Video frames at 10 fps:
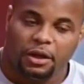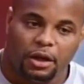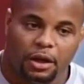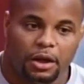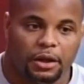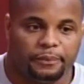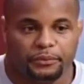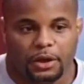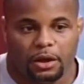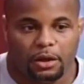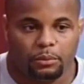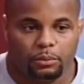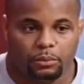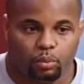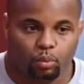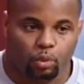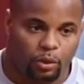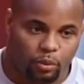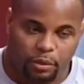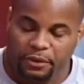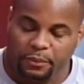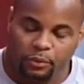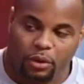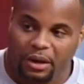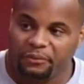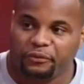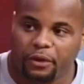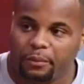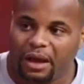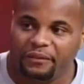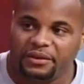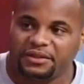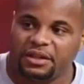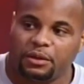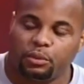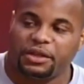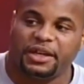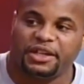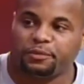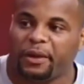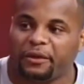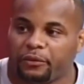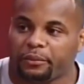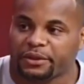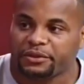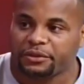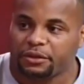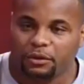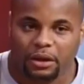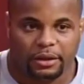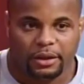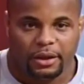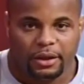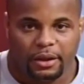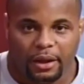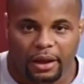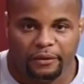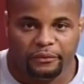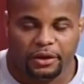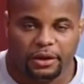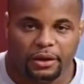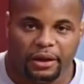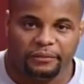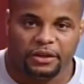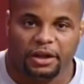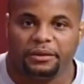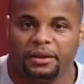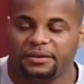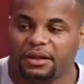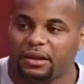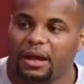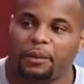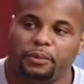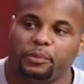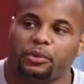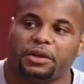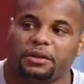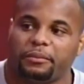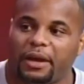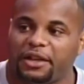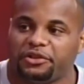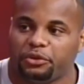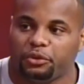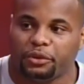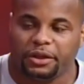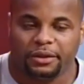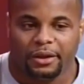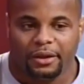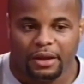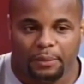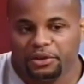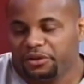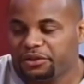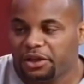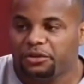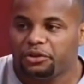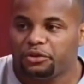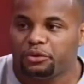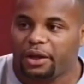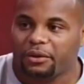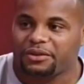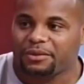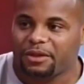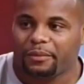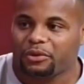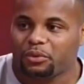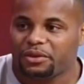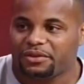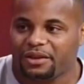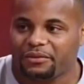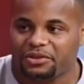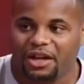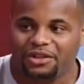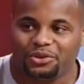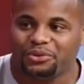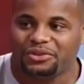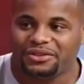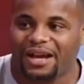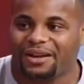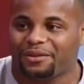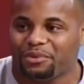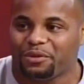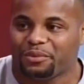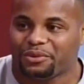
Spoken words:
where people where I'm from. I've exceeded what they expect from us. You know, I've done things that a lot of people couldn't imagine doing, and I'm going to continue to do that on September 27th. Jon Jones is not unbeatable.